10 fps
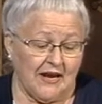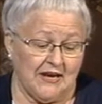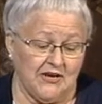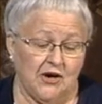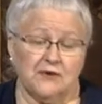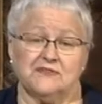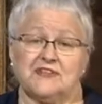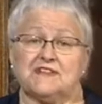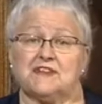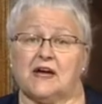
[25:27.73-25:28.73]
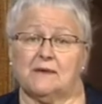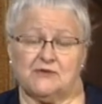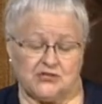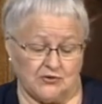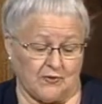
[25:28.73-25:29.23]
He knows his time
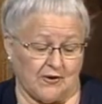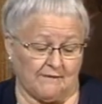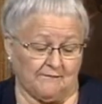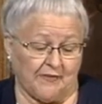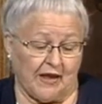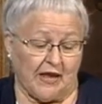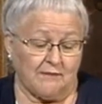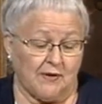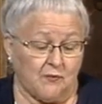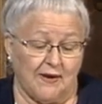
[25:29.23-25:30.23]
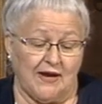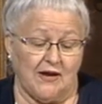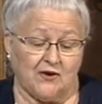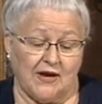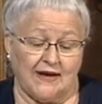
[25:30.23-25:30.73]
is short, but we
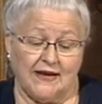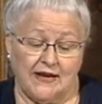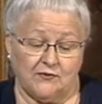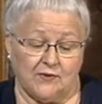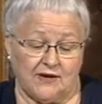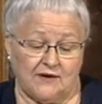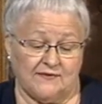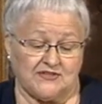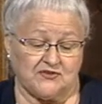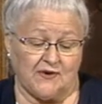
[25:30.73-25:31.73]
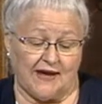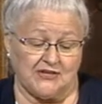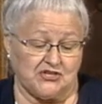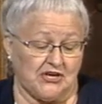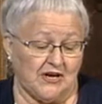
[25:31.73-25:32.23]
are not ignorant of his
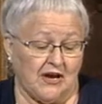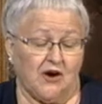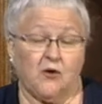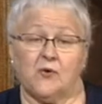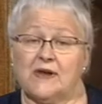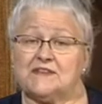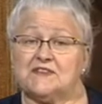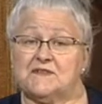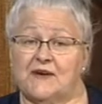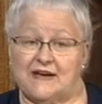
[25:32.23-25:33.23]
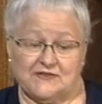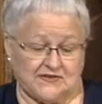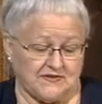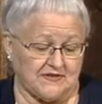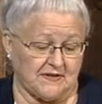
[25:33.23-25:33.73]
strategy or his
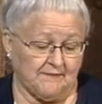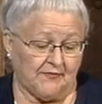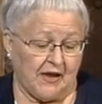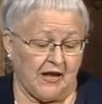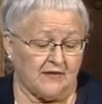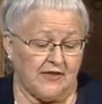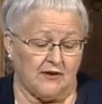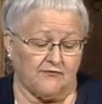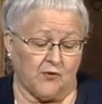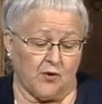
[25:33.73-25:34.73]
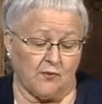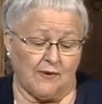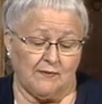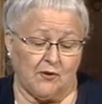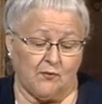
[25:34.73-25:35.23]
devices. Therefore,
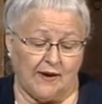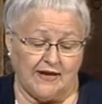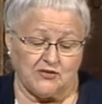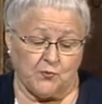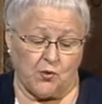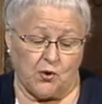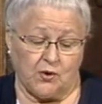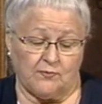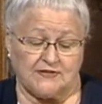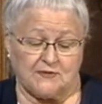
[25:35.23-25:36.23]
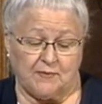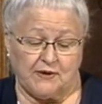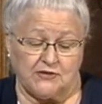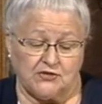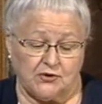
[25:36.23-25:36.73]
we will wage war with
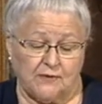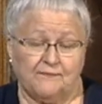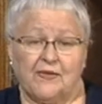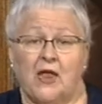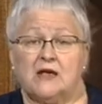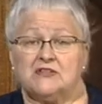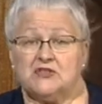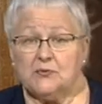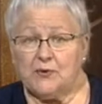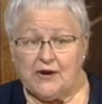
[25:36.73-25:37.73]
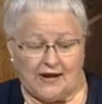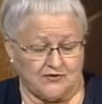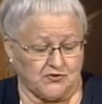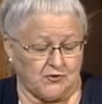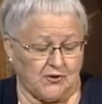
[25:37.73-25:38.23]
spiritual,
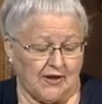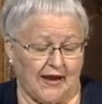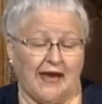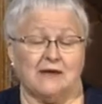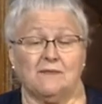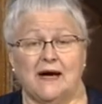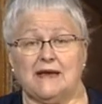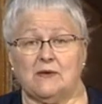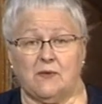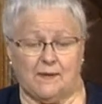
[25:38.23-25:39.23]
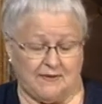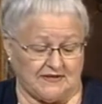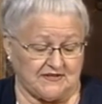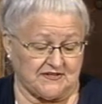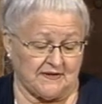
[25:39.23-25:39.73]
supernatural, and mighty
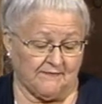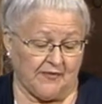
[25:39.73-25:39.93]
weapons